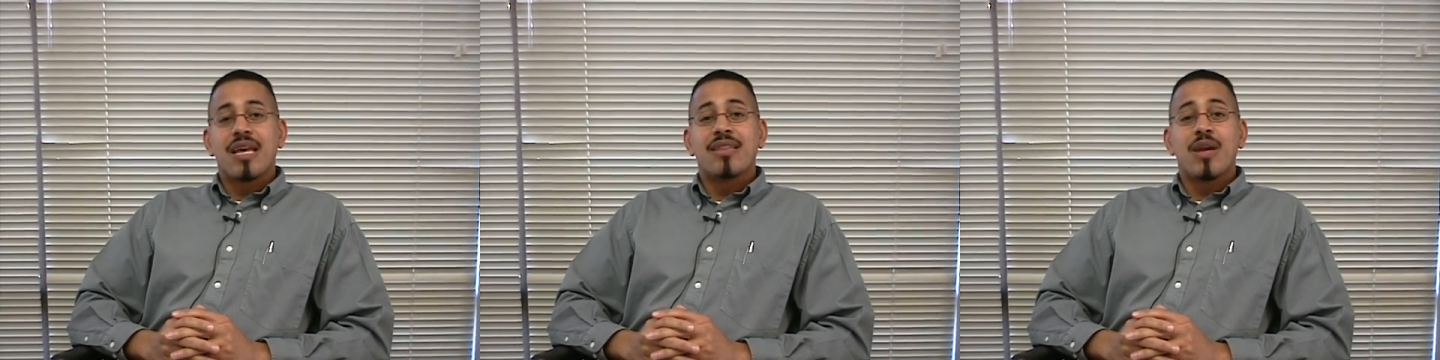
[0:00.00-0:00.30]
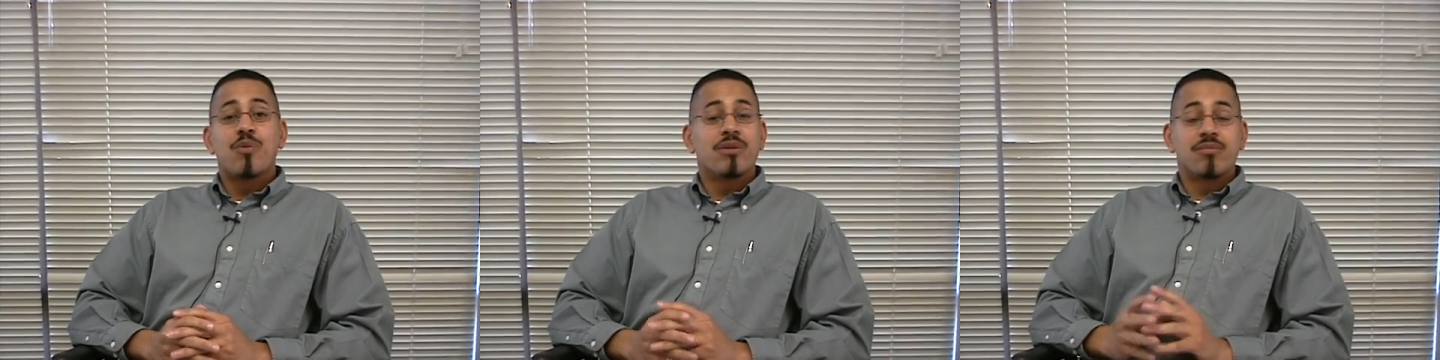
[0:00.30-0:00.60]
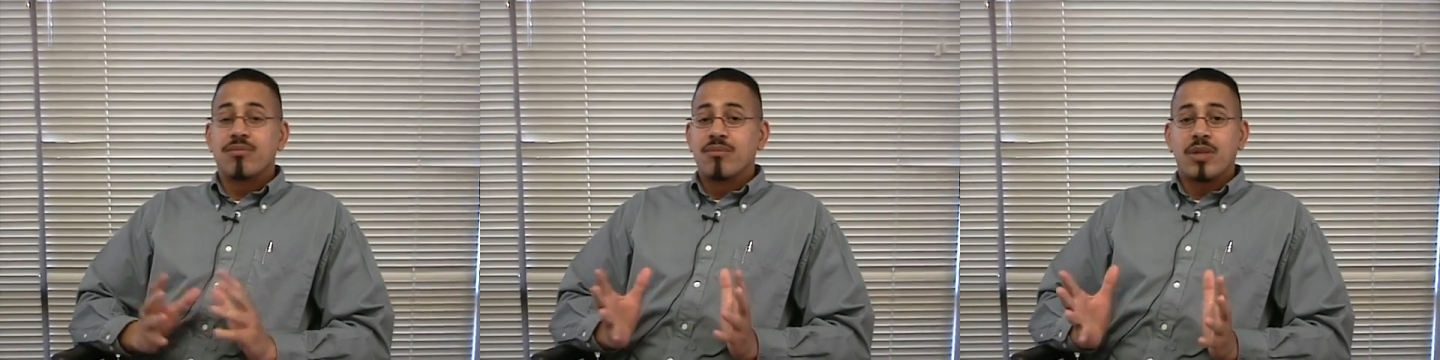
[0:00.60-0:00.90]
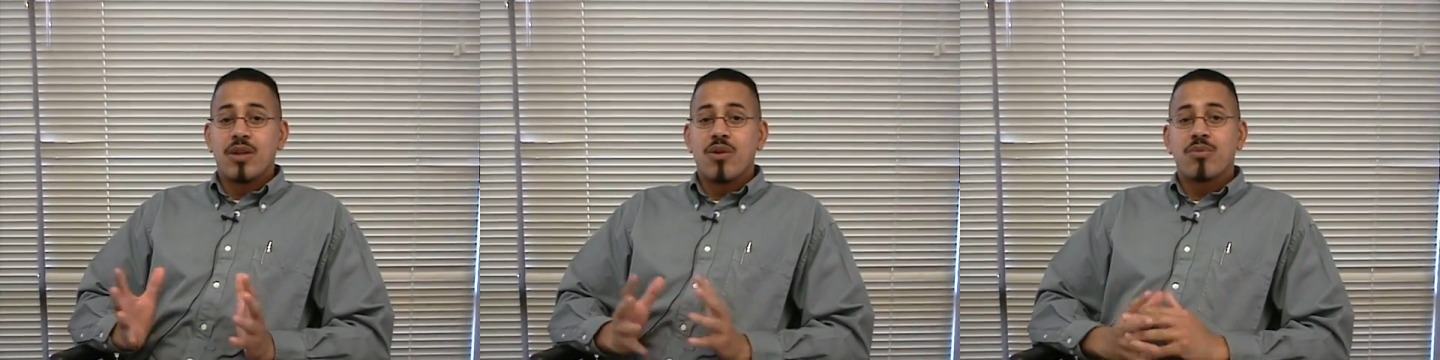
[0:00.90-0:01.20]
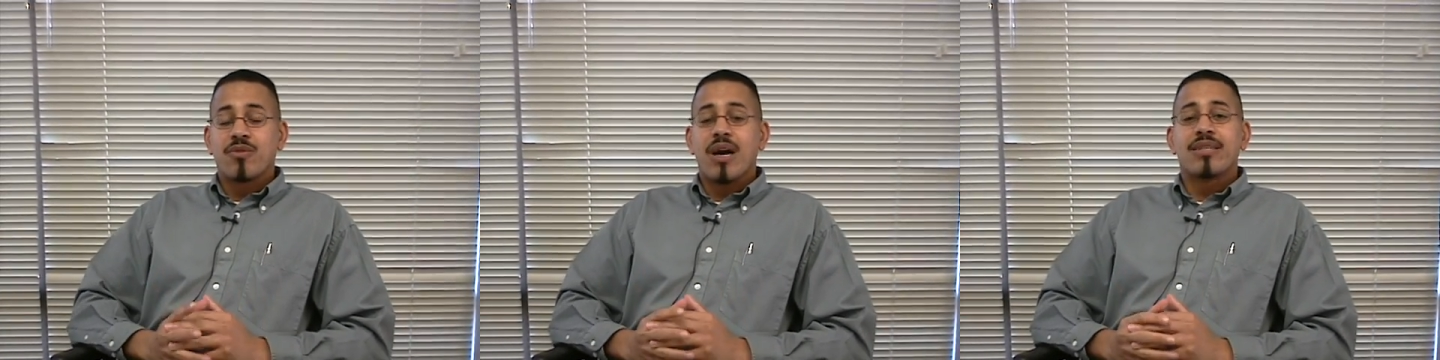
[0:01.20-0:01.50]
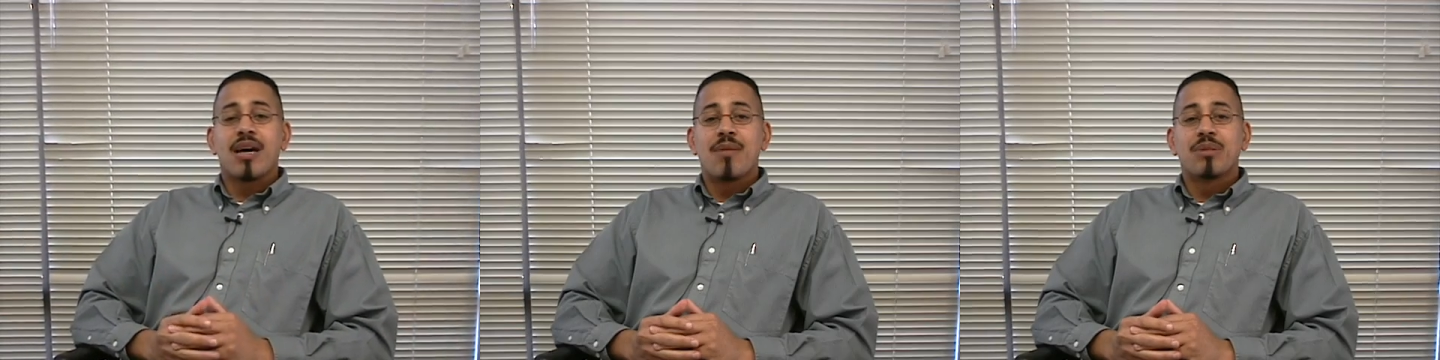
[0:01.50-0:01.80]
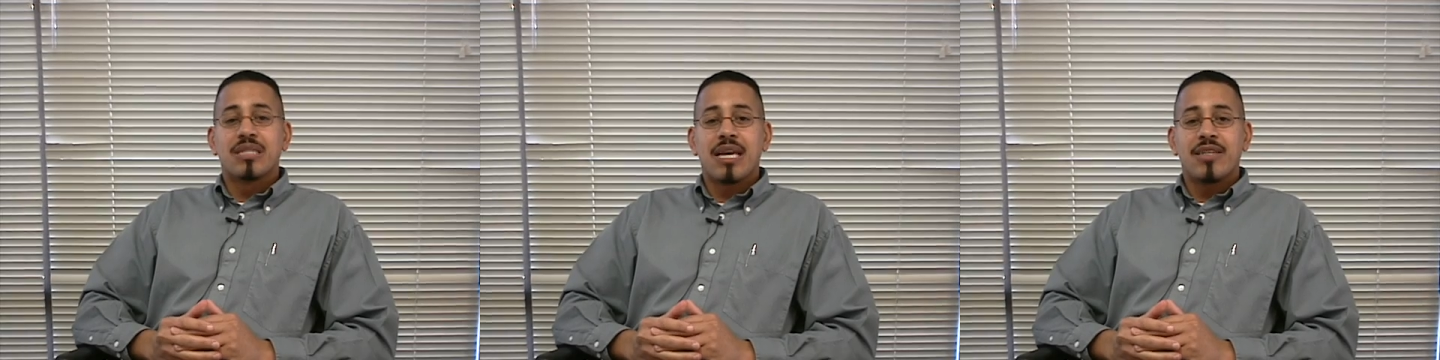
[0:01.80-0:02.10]
that they would provide
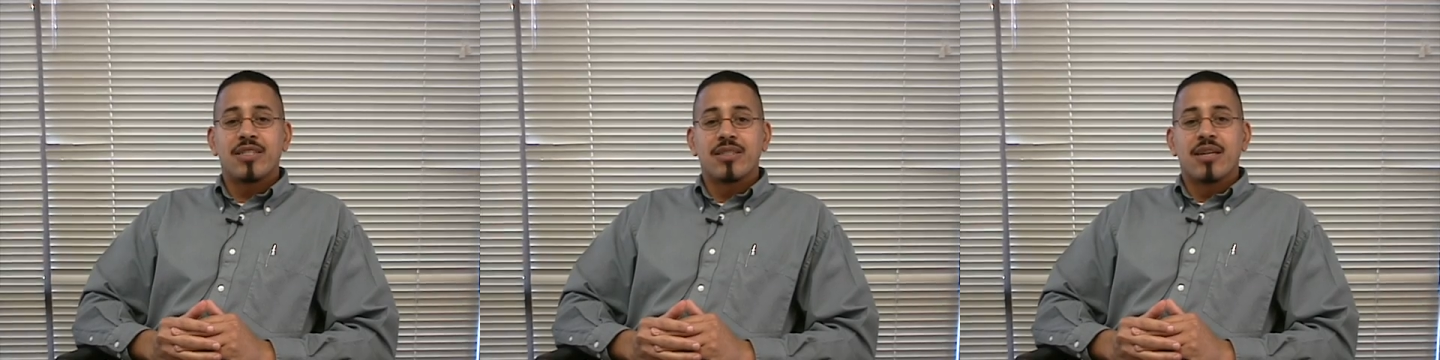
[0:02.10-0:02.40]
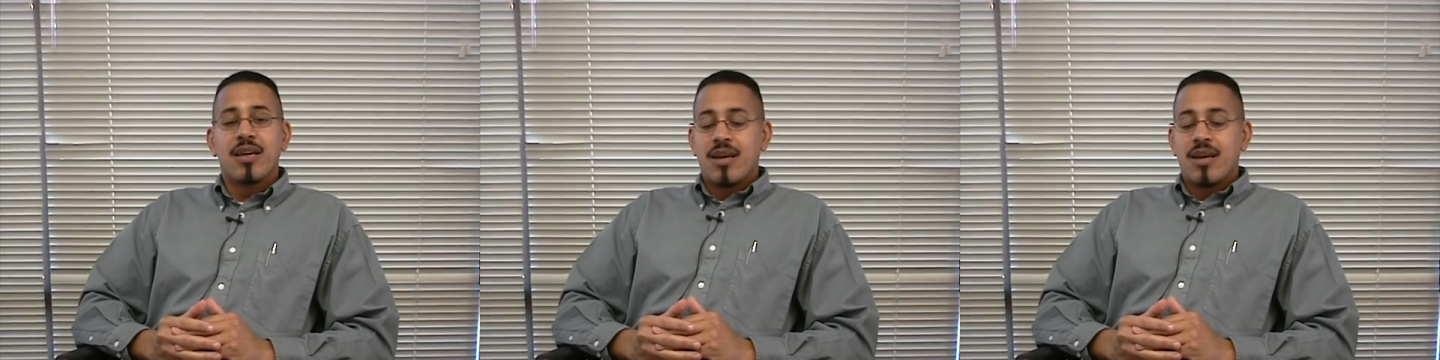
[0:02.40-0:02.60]
compensation.